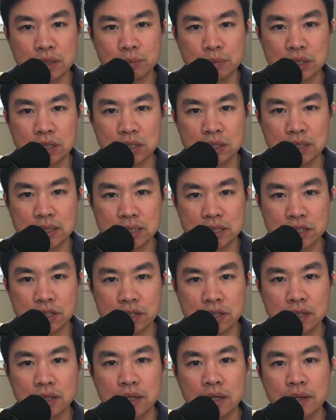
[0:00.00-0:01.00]

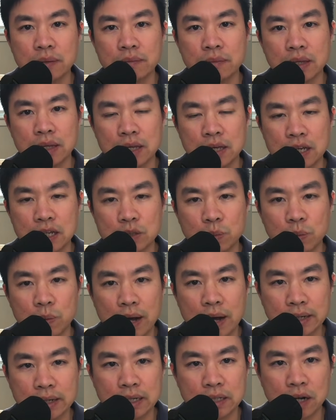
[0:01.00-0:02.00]
procedure, his
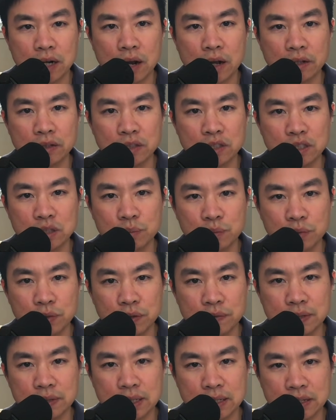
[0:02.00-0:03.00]
walking tolerance
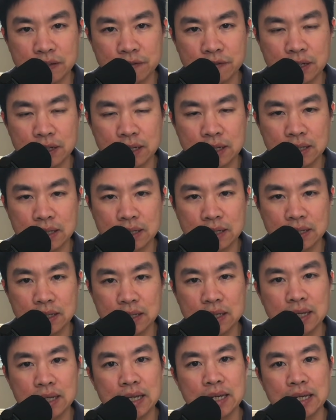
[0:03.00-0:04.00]
improved
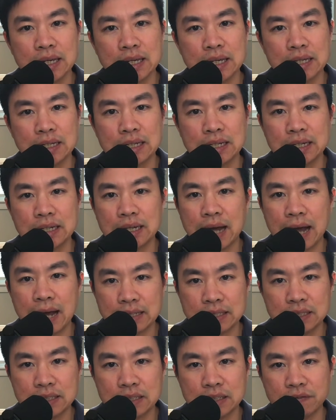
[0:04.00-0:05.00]
significantly, he did
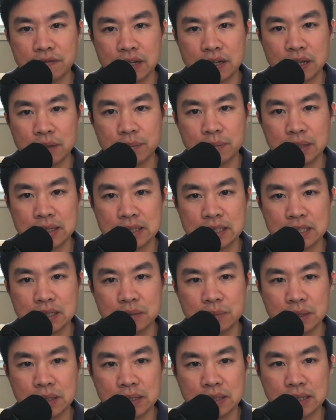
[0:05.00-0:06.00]
not develop
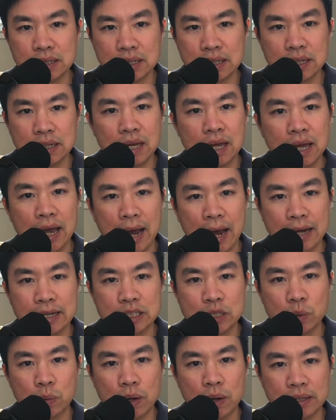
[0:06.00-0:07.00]
instability, and
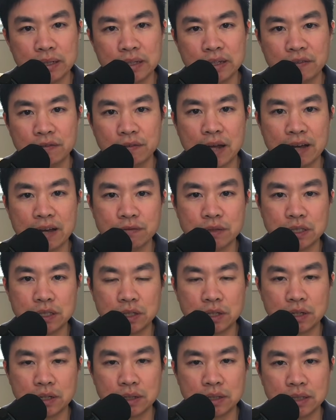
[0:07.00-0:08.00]
his quality of life
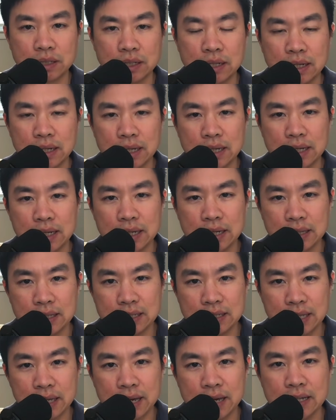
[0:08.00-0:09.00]
returned. In
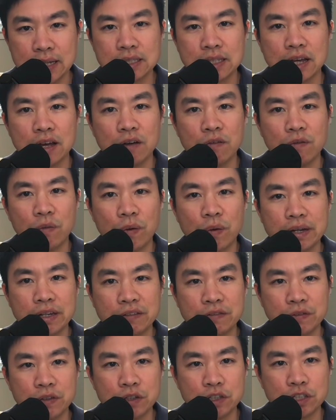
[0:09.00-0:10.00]
this case,
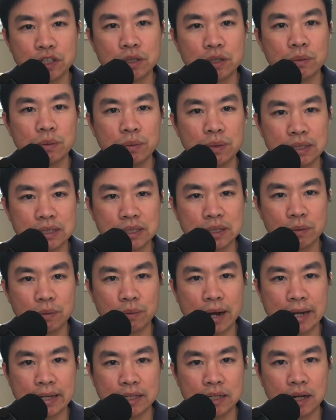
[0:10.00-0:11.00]
avoiding fusion was the
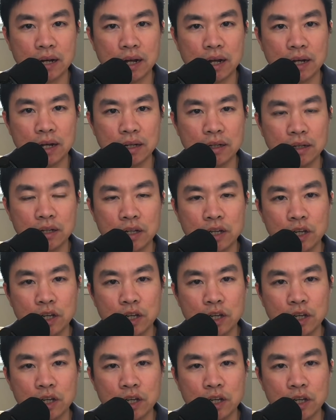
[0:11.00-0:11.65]
right call.